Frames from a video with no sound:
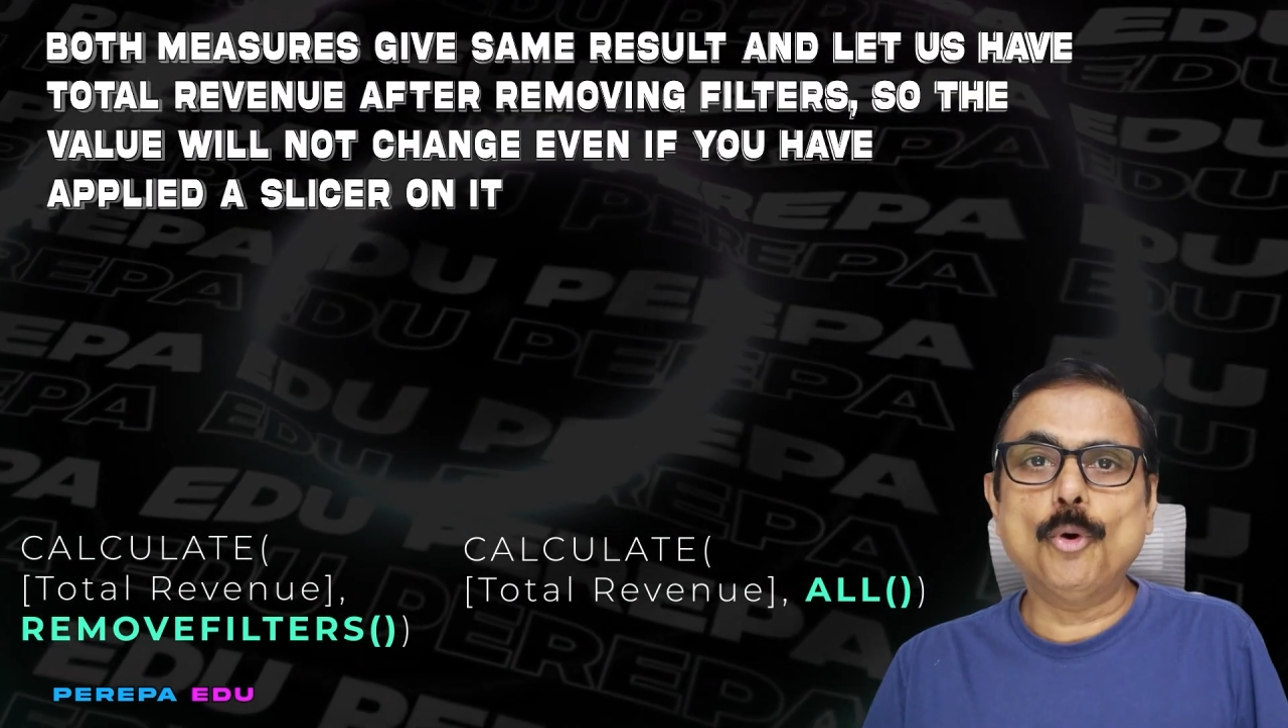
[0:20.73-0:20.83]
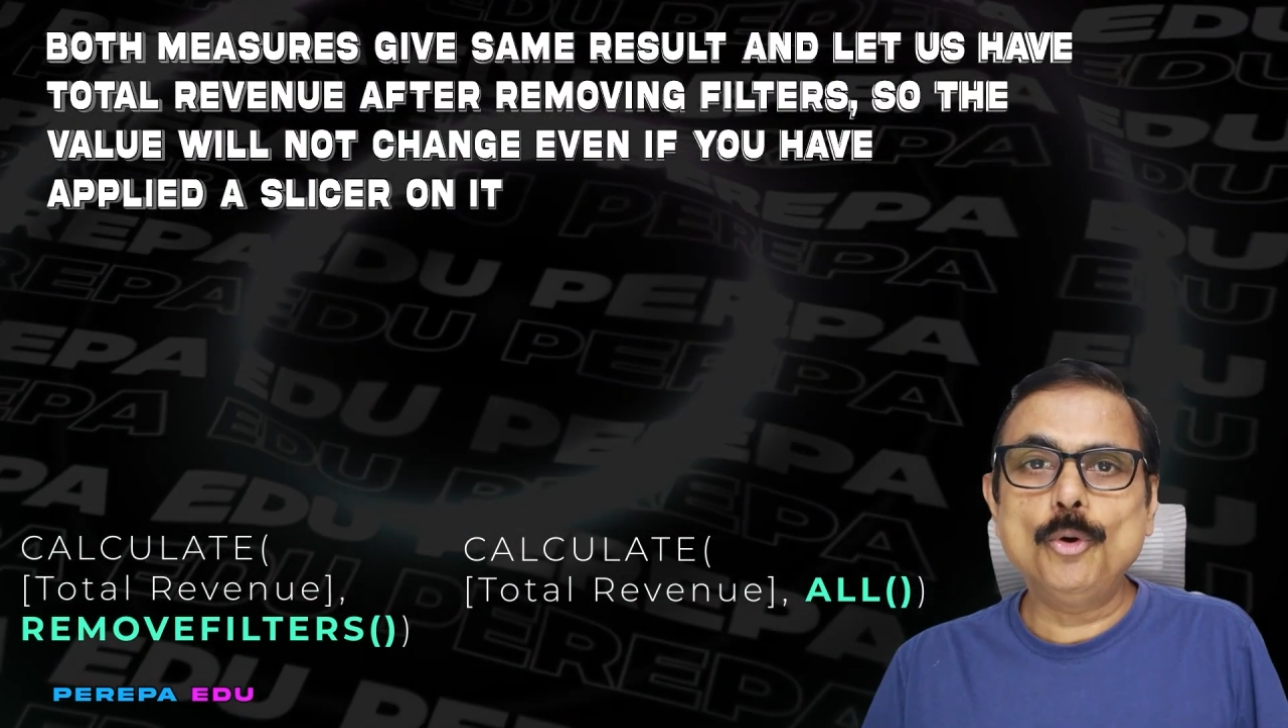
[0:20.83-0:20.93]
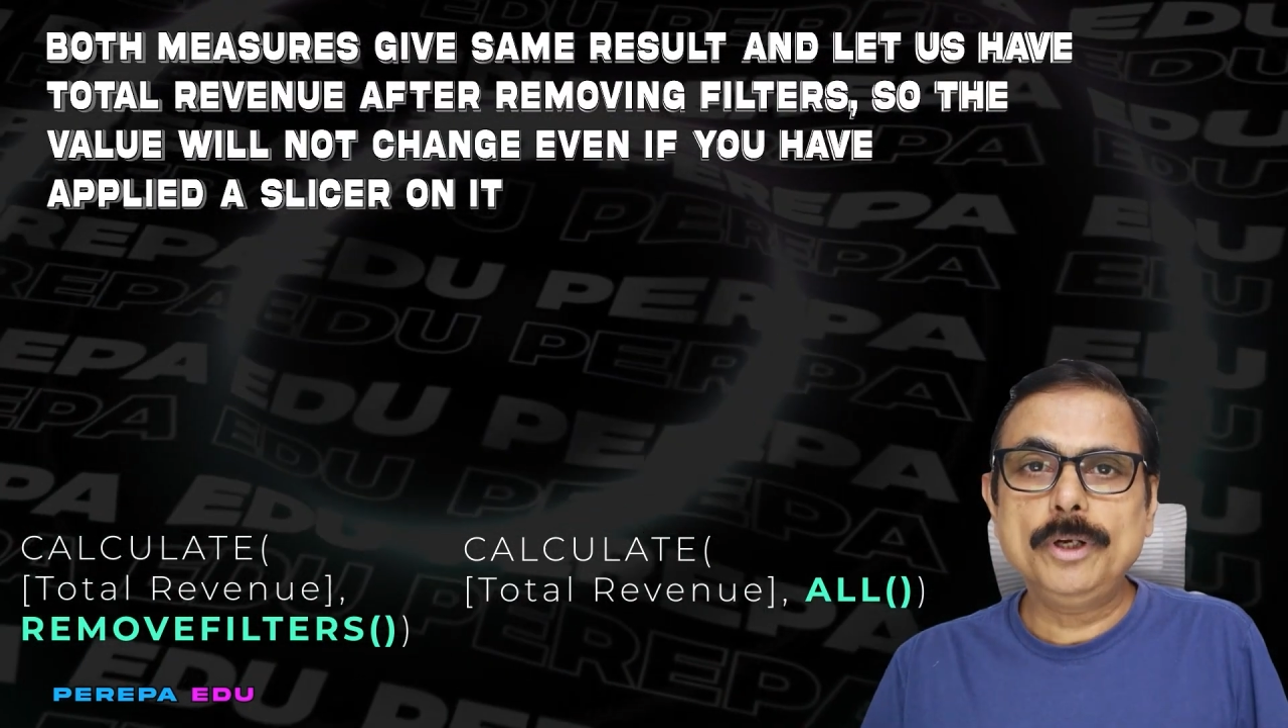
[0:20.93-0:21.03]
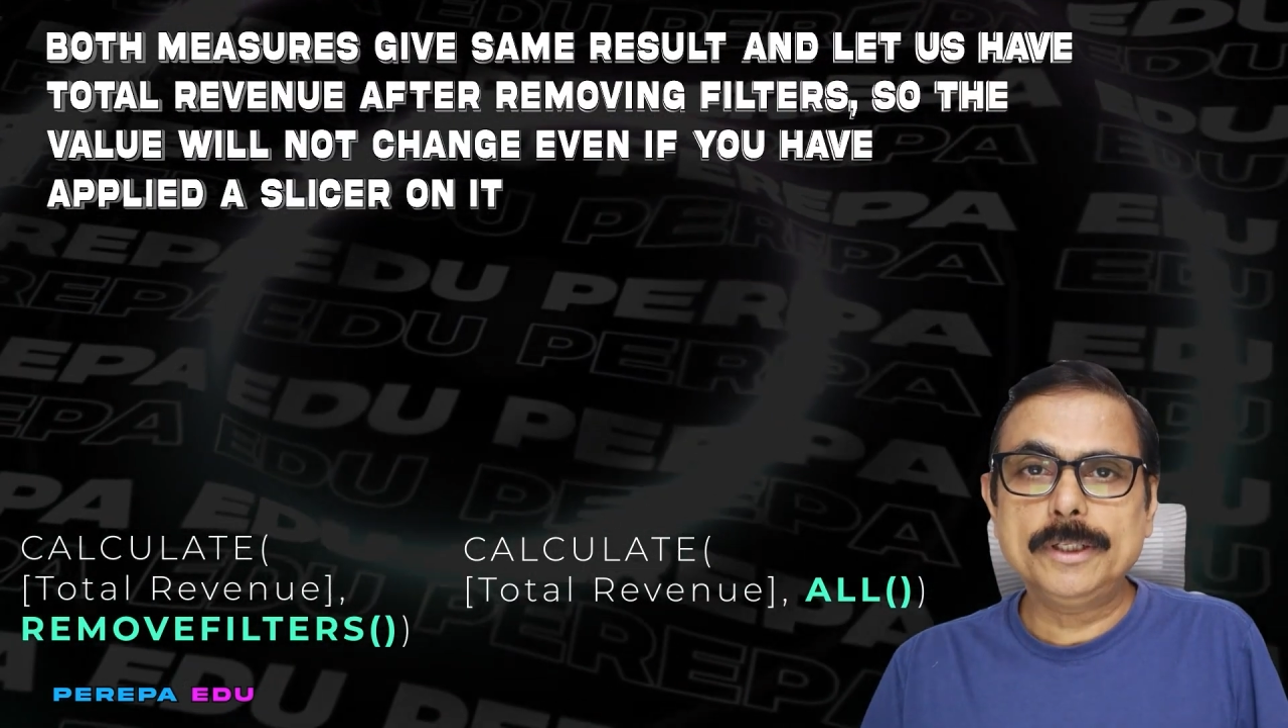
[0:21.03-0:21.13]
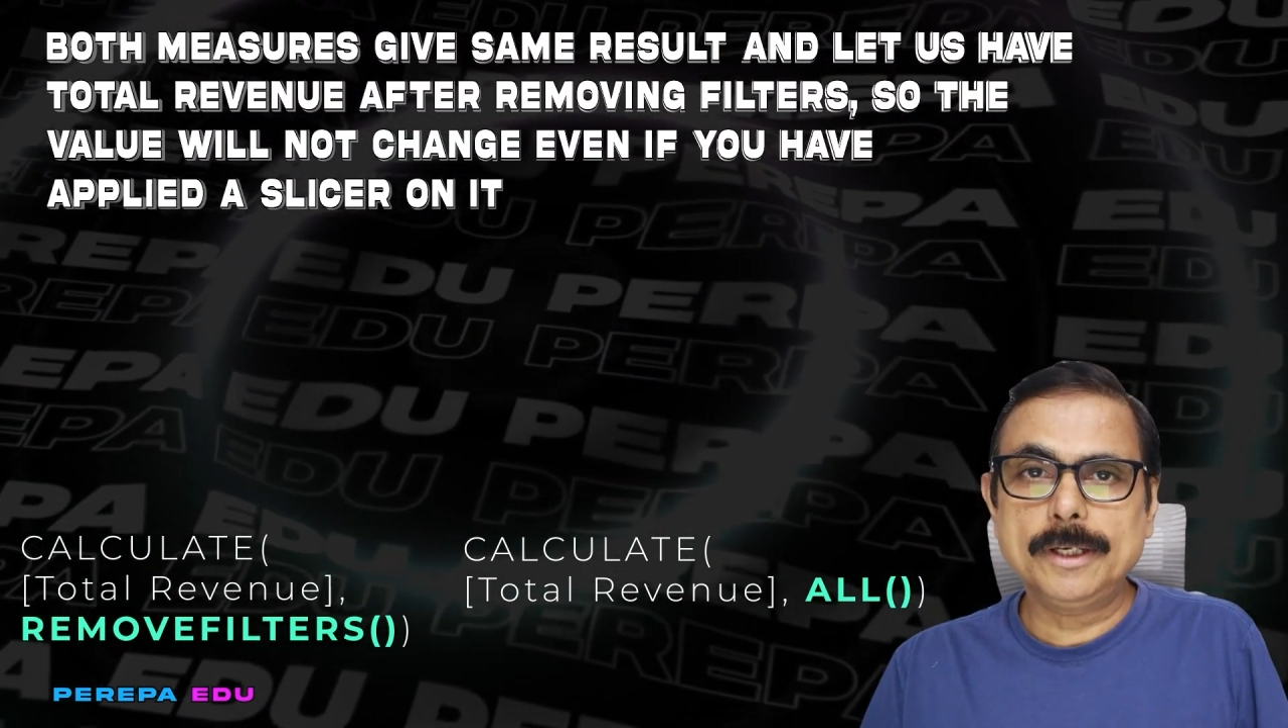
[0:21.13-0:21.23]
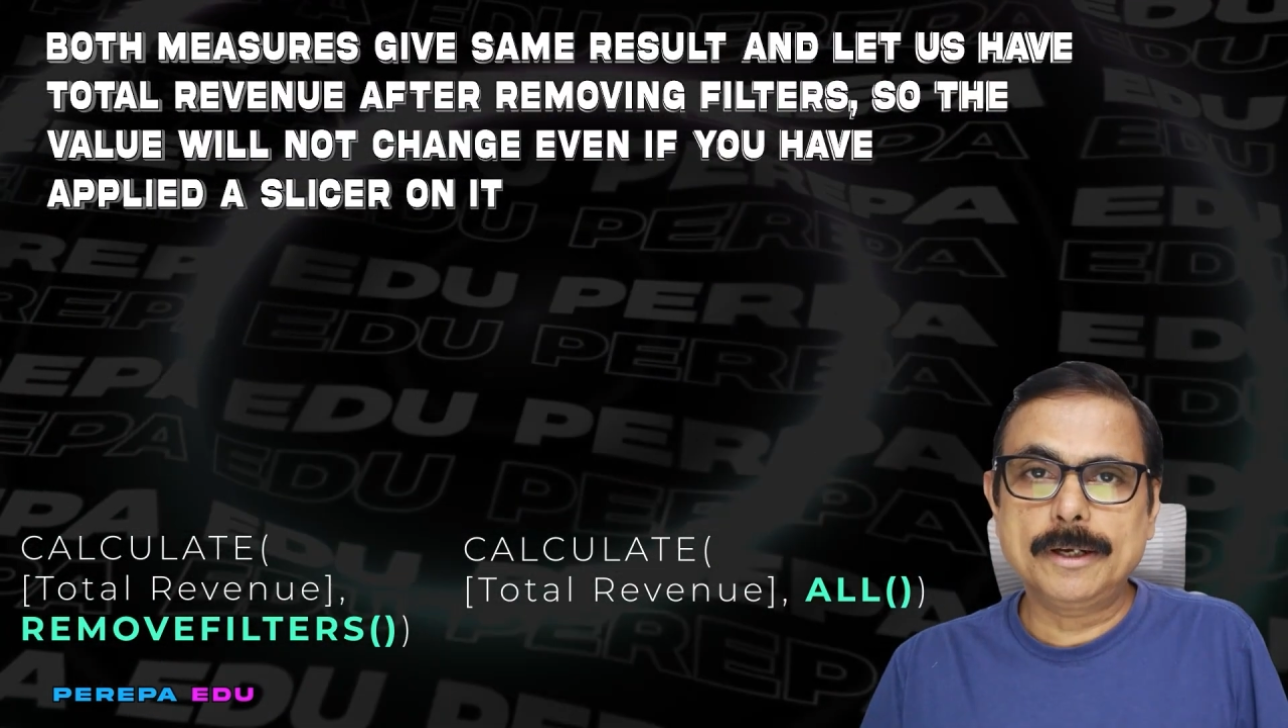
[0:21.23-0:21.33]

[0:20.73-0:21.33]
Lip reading: only the